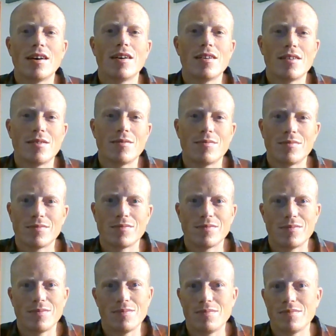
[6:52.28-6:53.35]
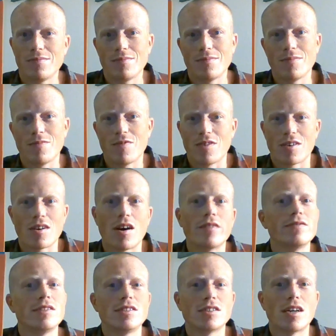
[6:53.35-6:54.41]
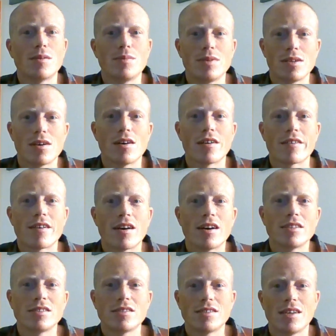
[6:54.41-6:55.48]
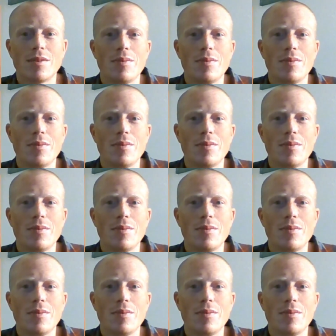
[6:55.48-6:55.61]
for a coffee shop in Carcross,